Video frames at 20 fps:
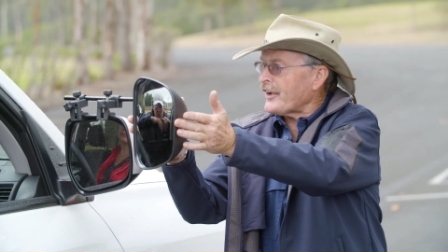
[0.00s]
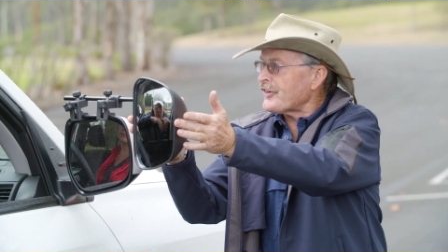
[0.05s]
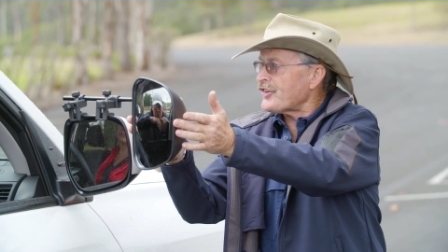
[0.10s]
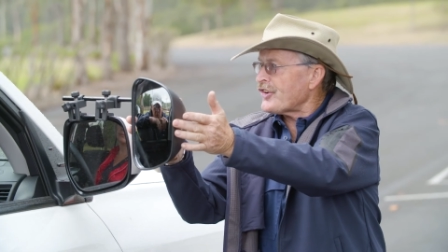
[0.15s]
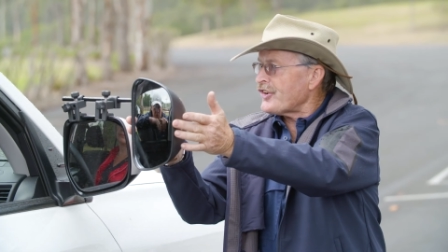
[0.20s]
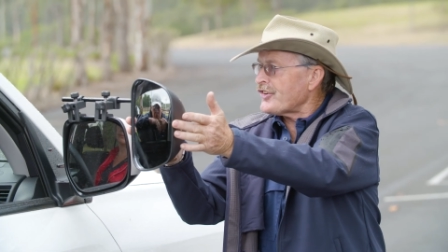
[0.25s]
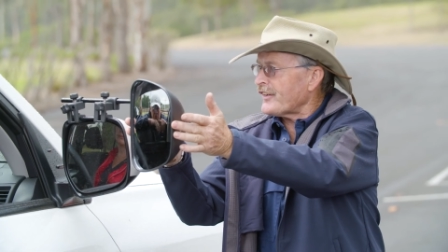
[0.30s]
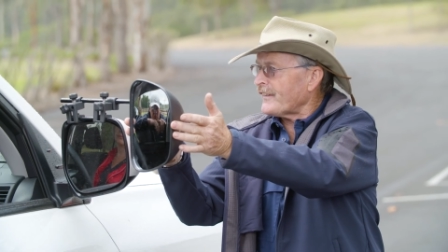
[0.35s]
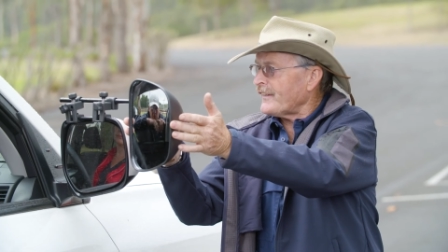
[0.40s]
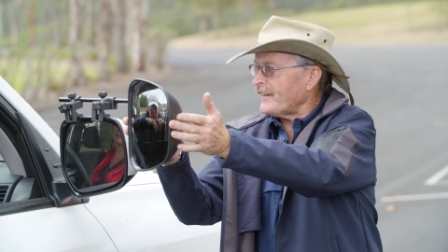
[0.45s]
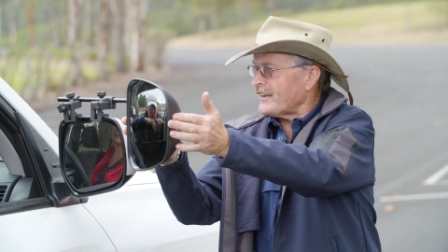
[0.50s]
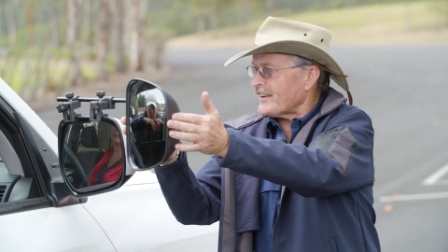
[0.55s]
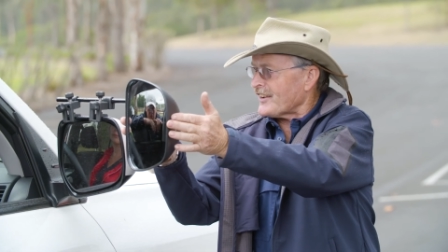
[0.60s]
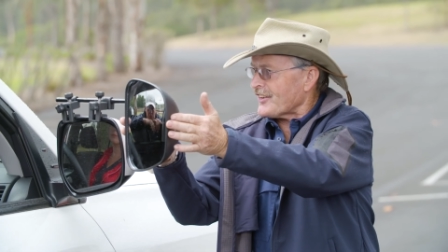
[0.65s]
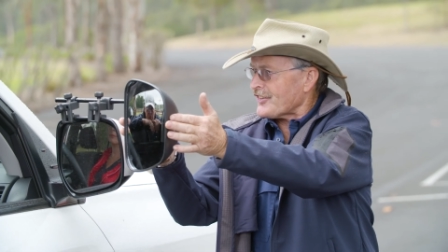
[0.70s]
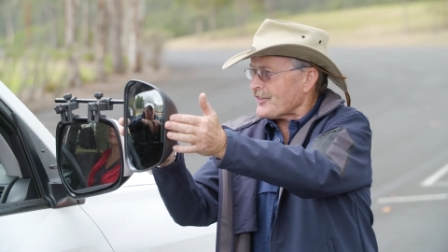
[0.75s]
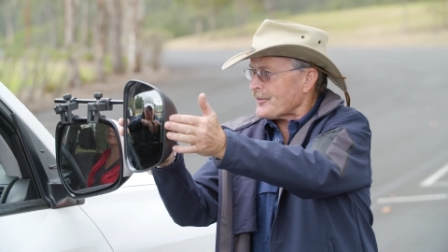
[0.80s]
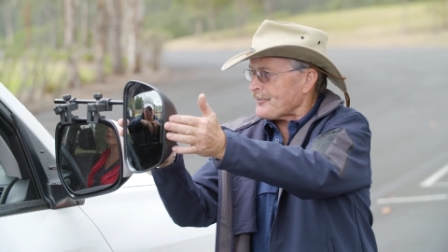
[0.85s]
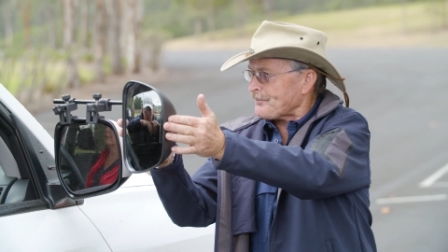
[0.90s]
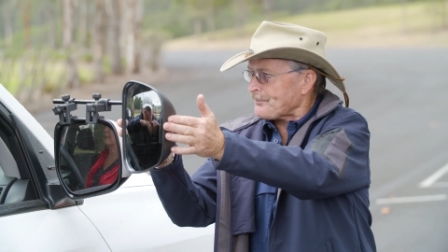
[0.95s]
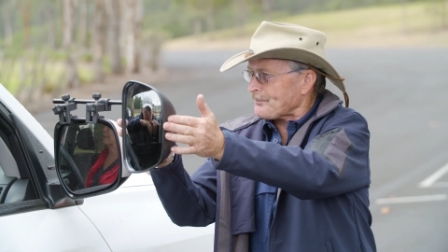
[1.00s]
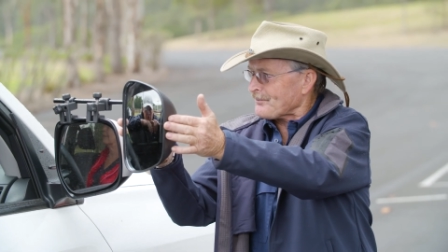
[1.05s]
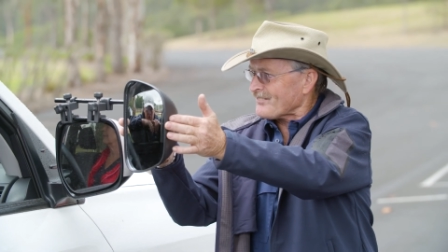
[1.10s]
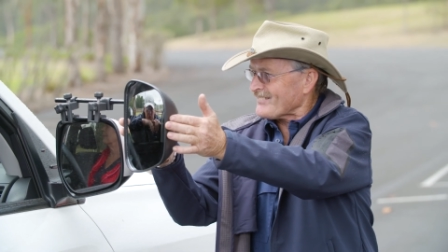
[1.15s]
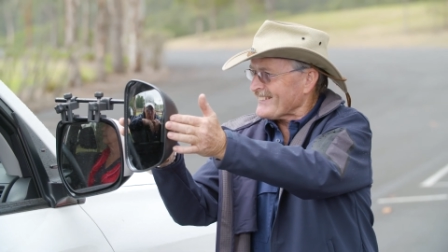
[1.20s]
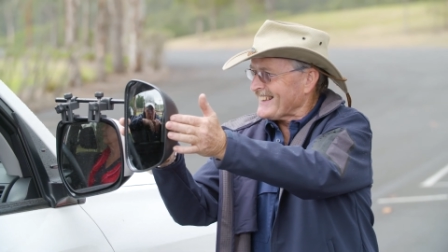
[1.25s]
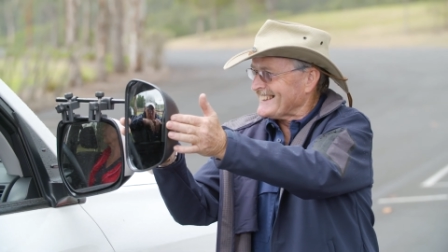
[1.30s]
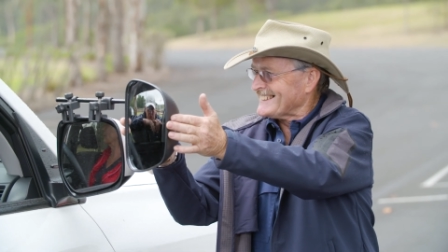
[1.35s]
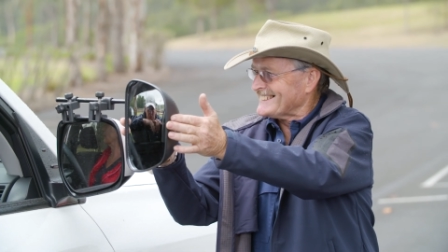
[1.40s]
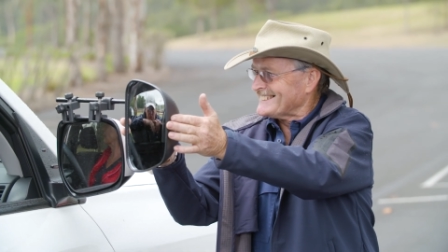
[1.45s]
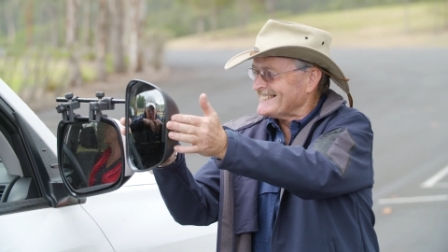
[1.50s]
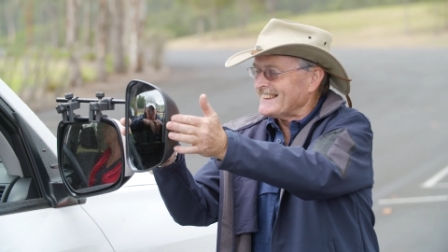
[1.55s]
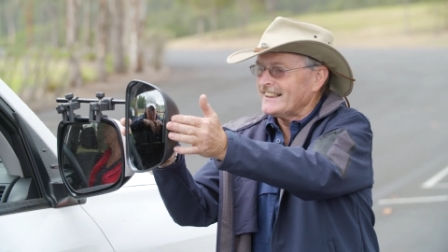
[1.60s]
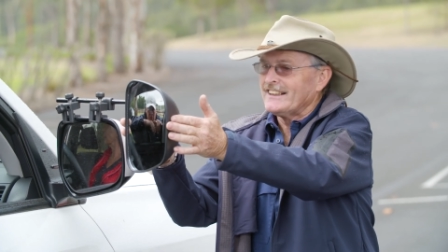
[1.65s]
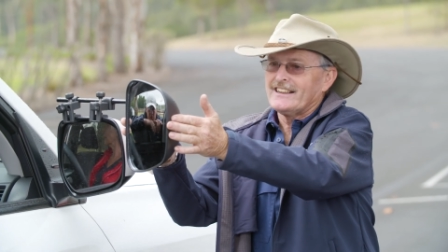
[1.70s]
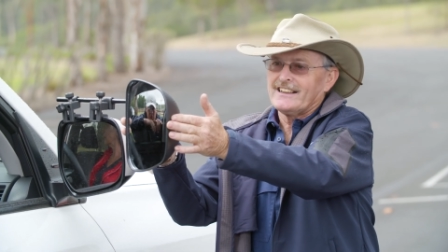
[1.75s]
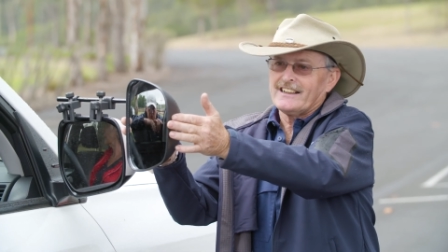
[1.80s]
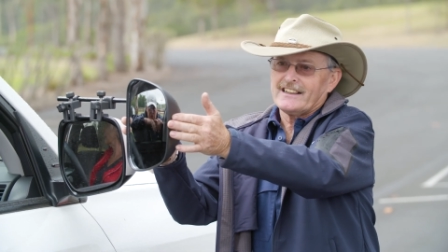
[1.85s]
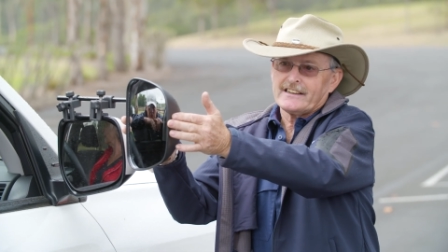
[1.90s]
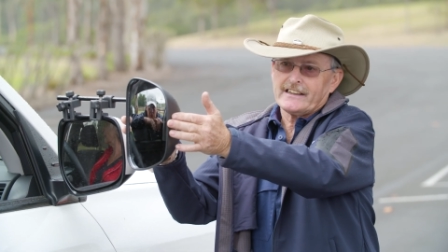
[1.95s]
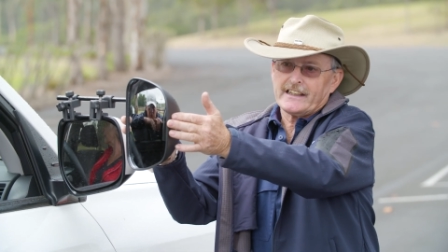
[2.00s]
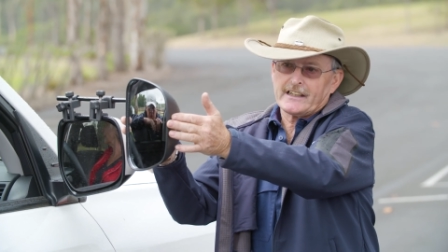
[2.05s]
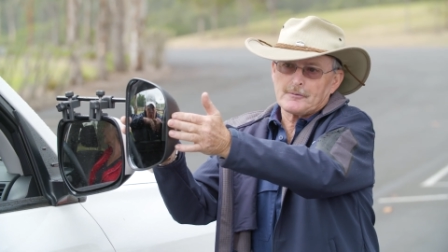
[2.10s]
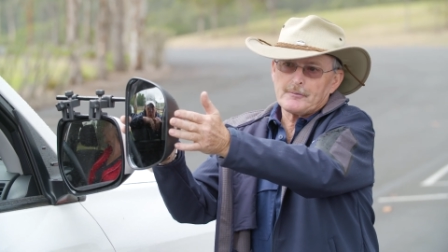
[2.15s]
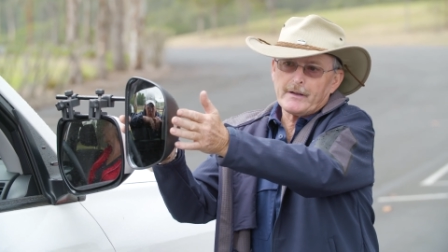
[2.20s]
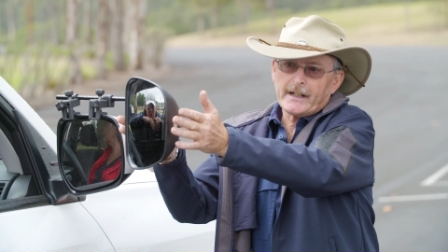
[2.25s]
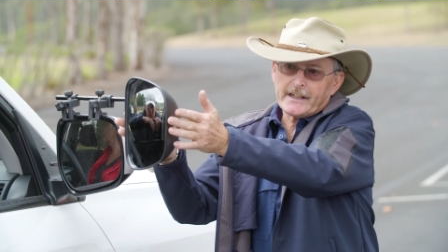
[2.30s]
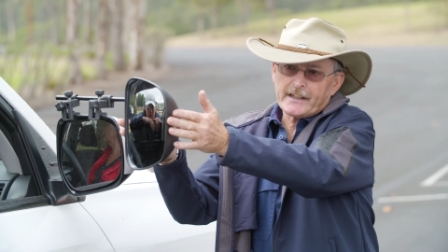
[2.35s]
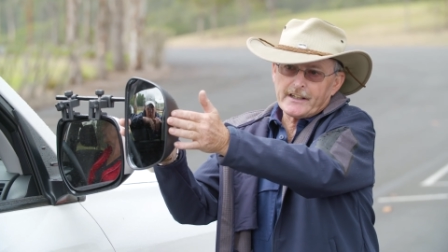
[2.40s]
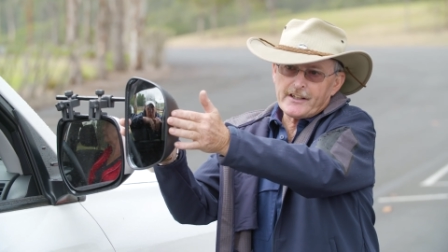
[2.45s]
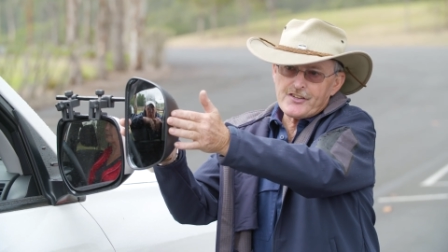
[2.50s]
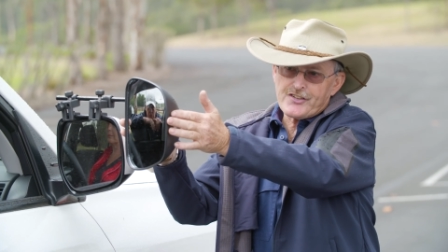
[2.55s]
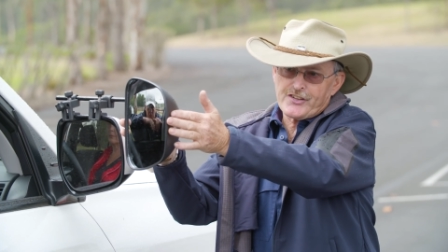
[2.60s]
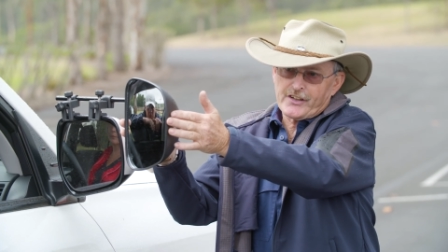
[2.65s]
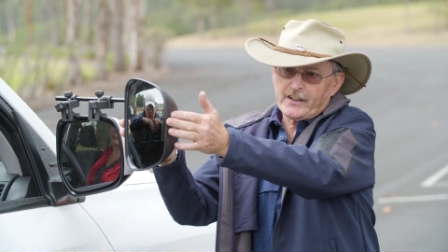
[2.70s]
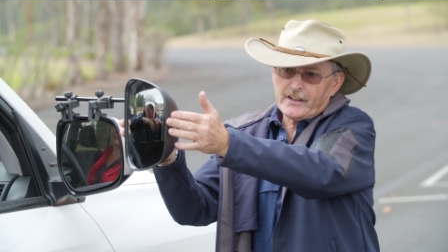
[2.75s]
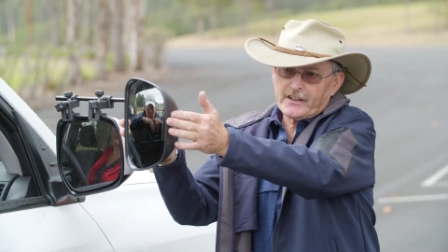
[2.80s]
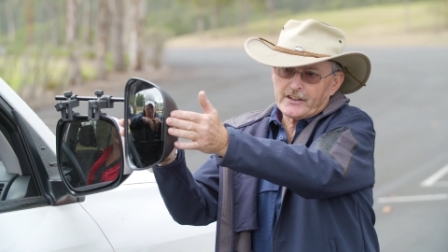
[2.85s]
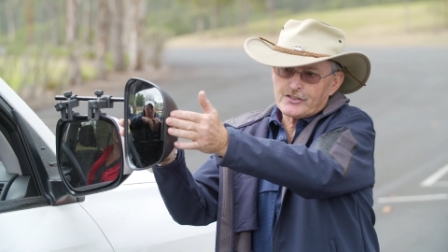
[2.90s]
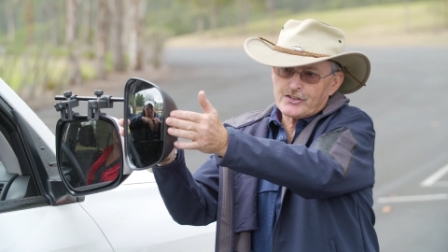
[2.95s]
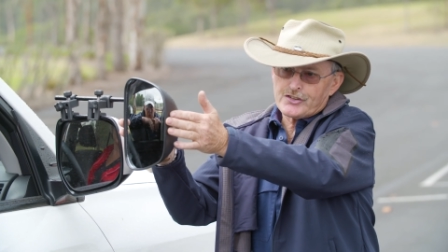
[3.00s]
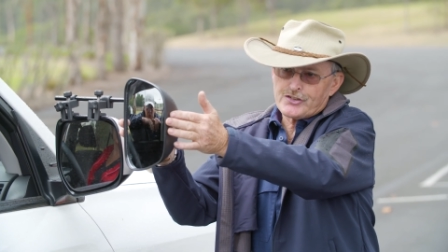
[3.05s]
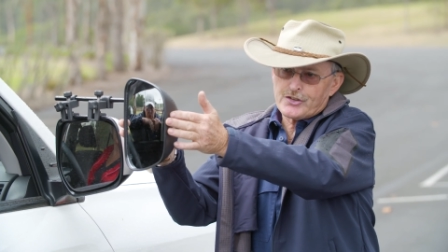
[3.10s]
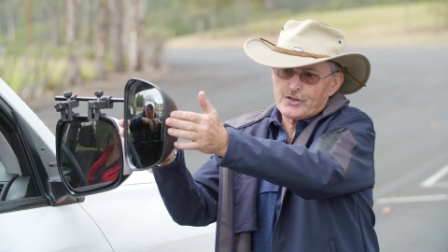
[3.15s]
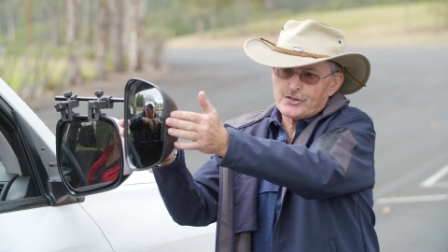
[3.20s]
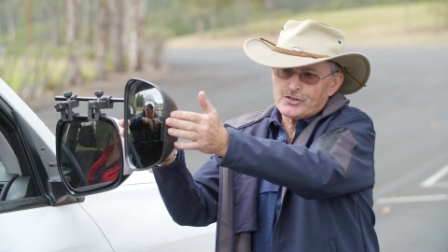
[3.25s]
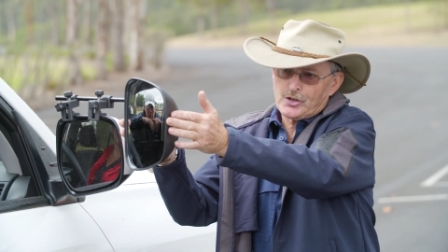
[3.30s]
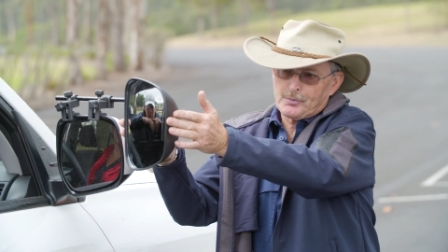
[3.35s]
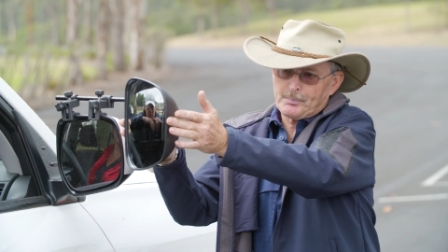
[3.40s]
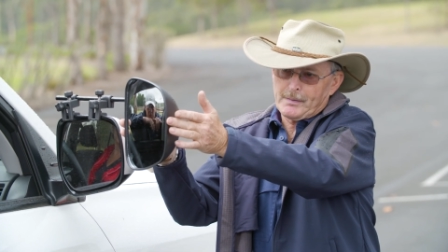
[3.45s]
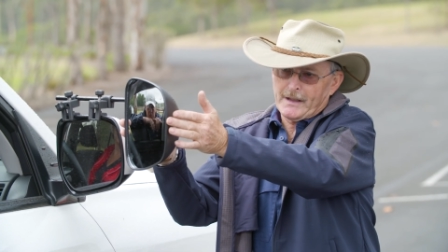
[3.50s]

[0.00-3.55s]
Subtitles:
On a towing course, you learn all those reversing skills in an